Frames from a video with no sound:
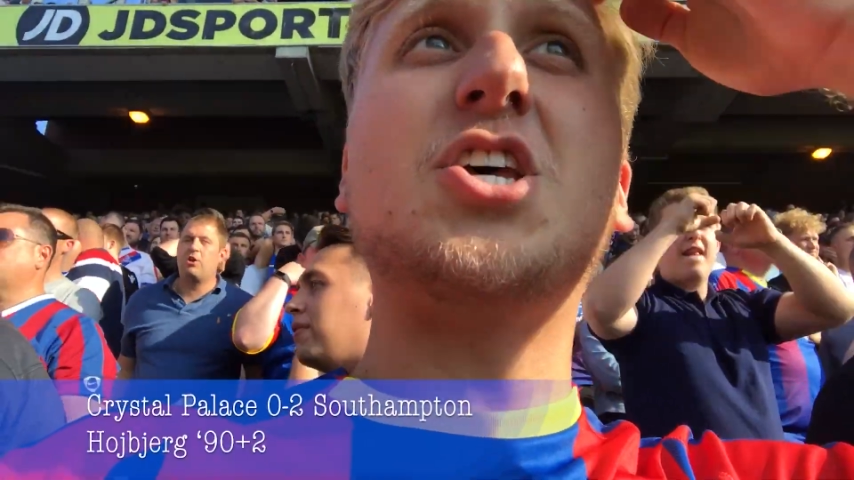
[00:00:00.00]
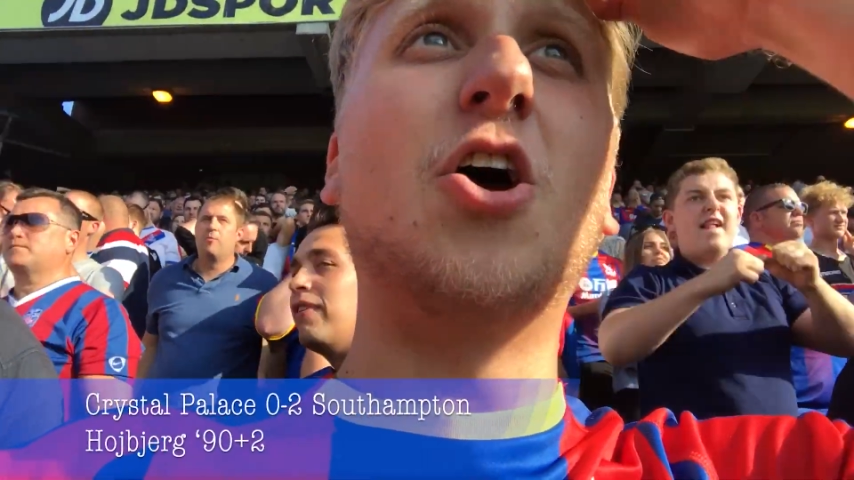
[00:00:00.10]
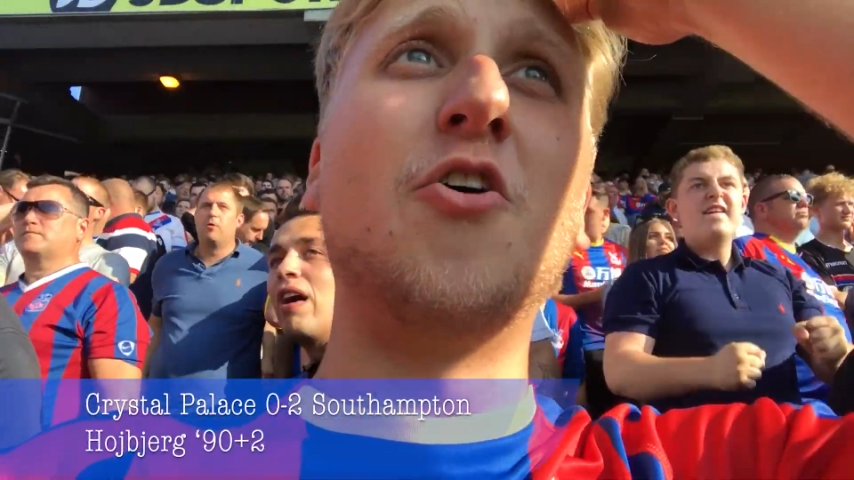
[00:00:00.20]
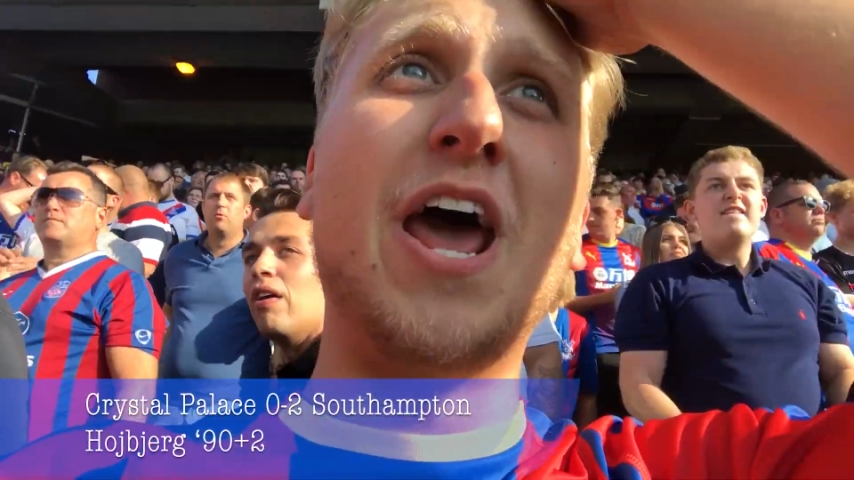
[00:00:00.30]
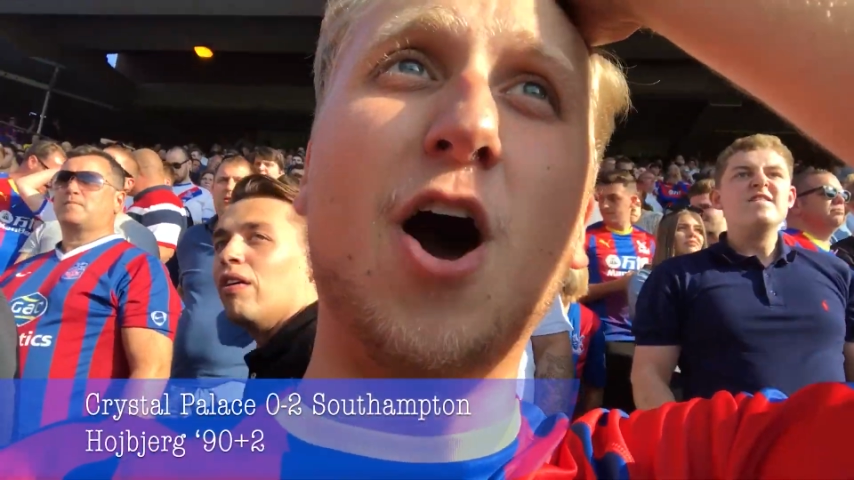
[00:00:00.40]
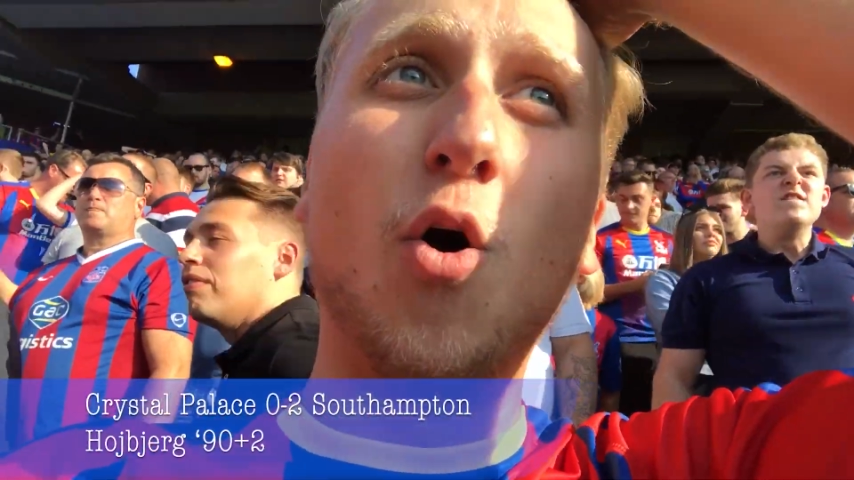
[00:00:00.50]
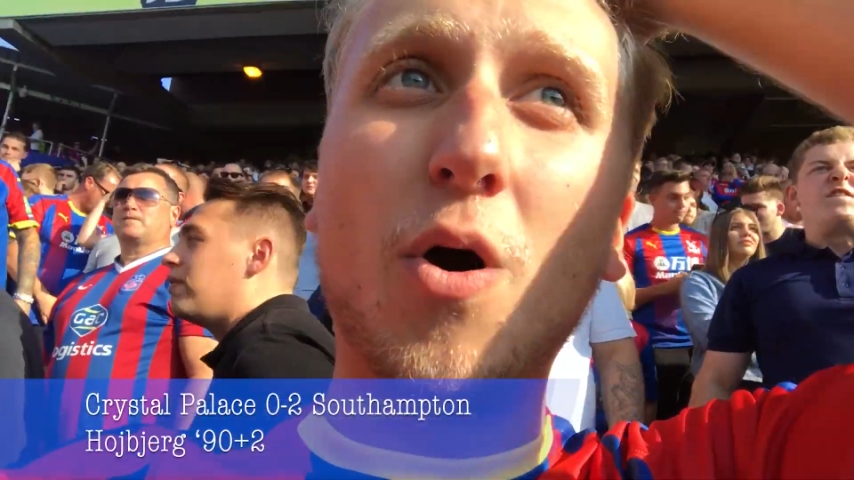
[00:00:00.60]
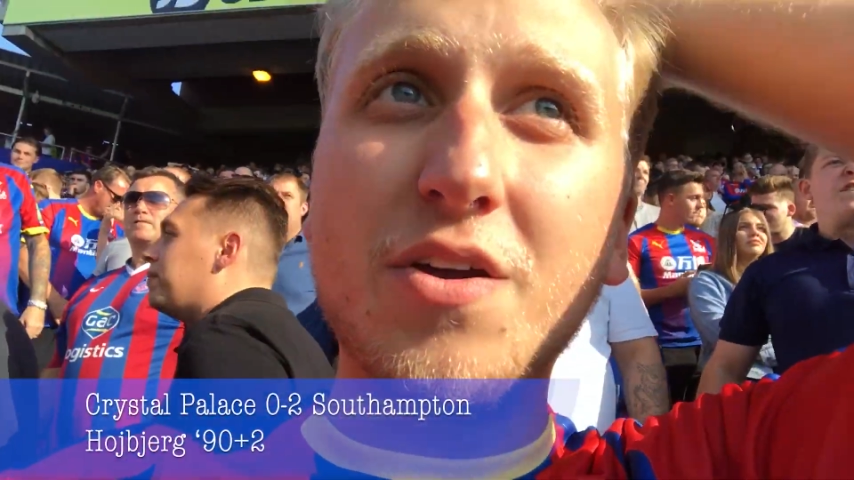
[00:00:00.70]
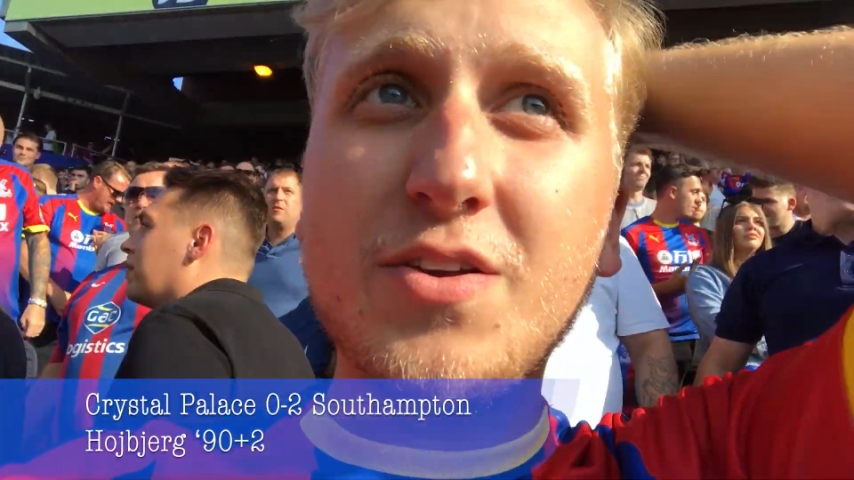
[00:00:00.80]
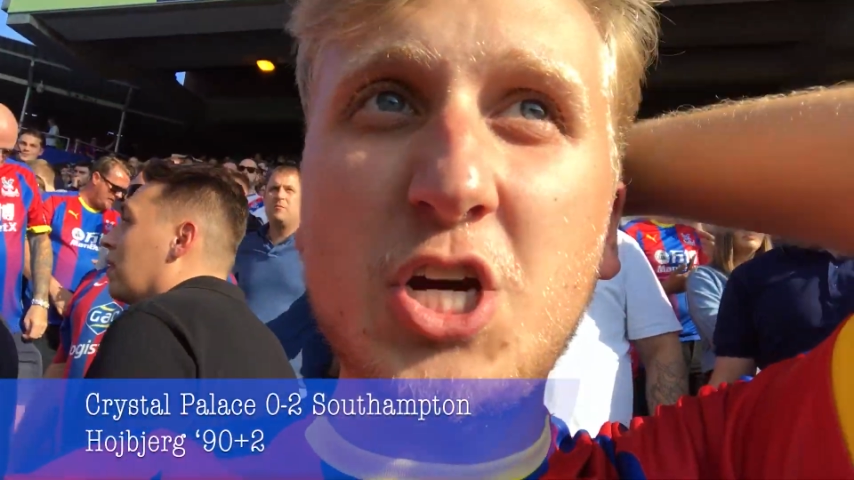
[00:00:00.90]

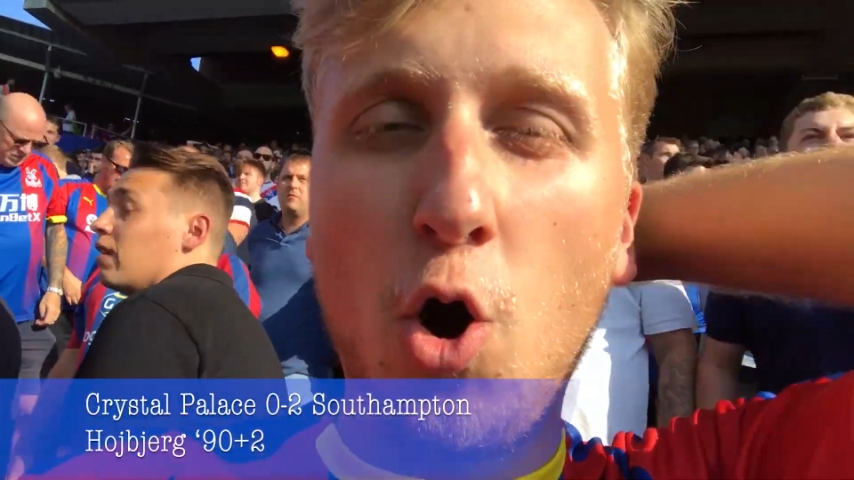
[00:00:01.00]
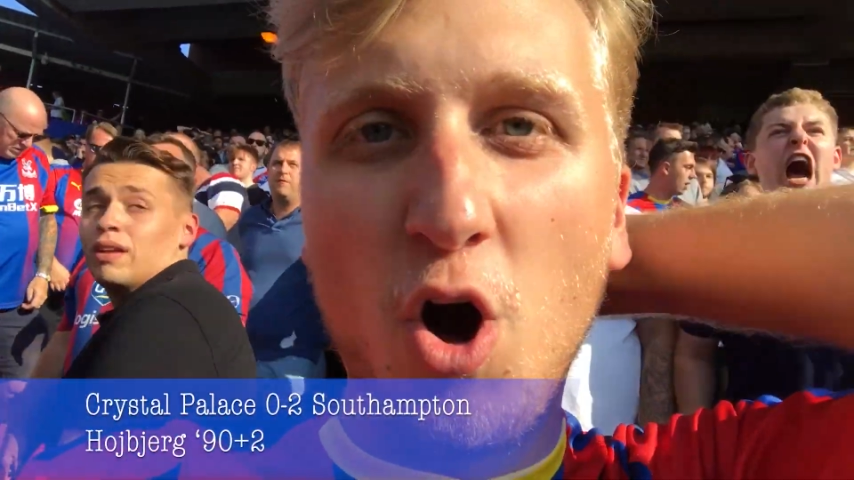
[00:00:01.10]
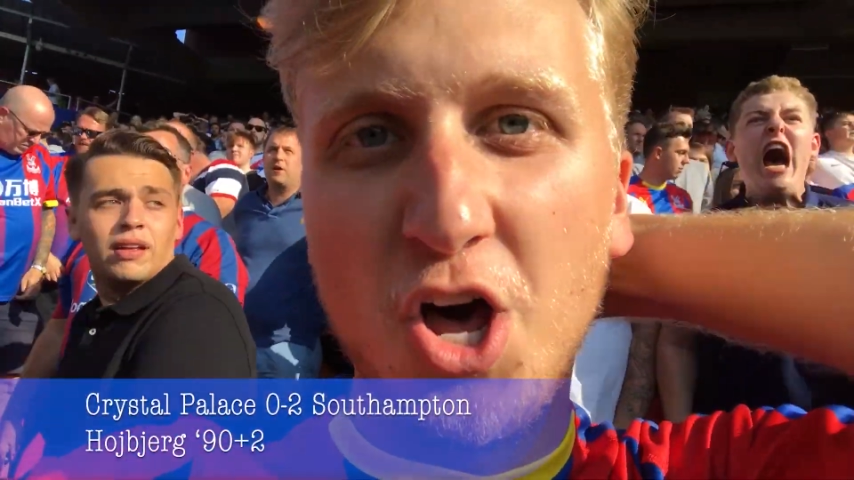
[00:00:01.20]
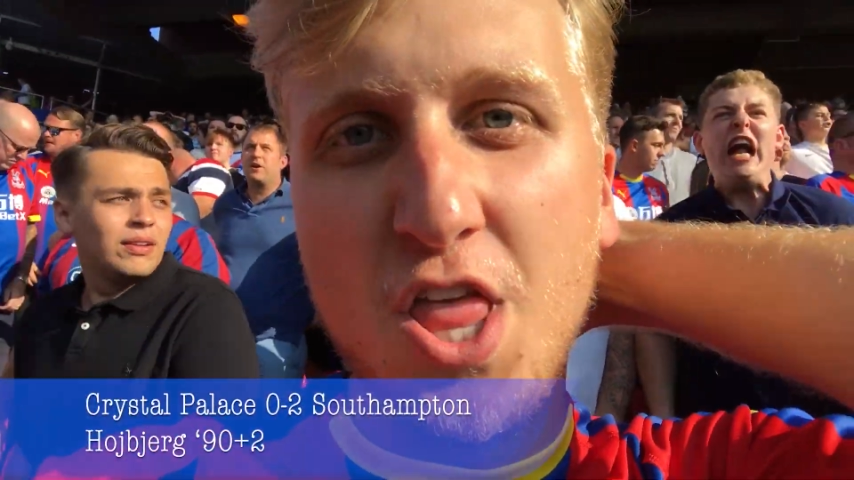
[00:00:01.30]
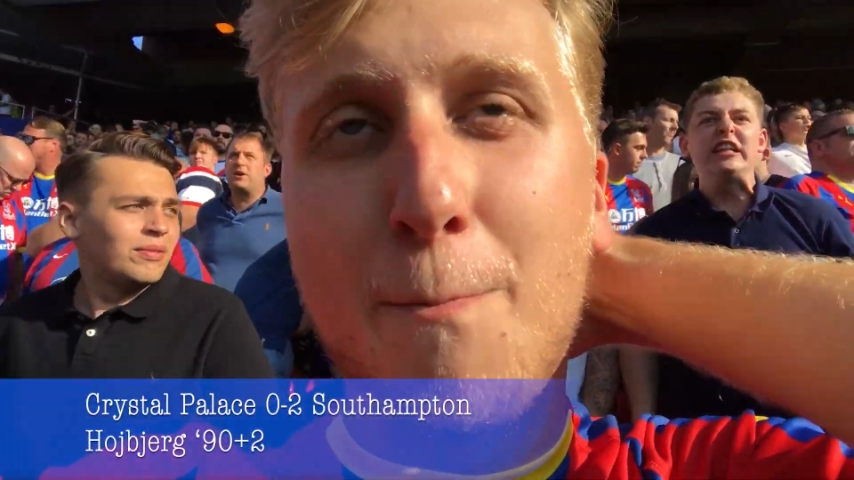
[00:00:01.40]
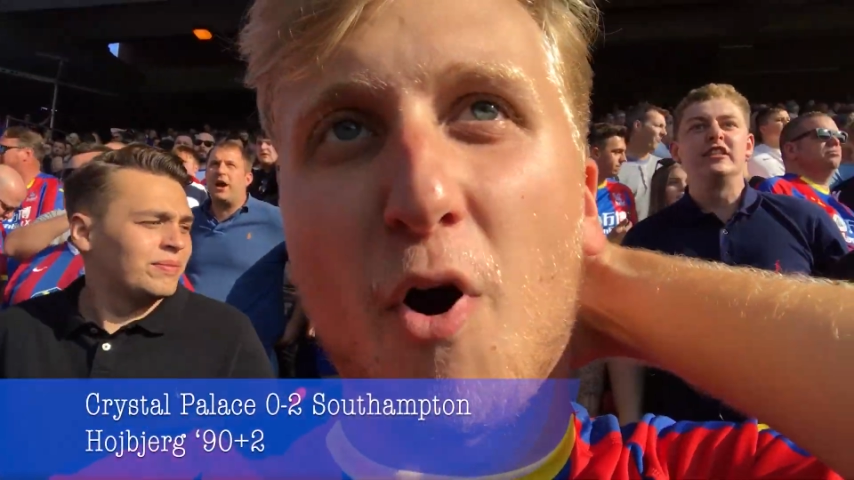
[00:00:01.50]
2-0, caught on the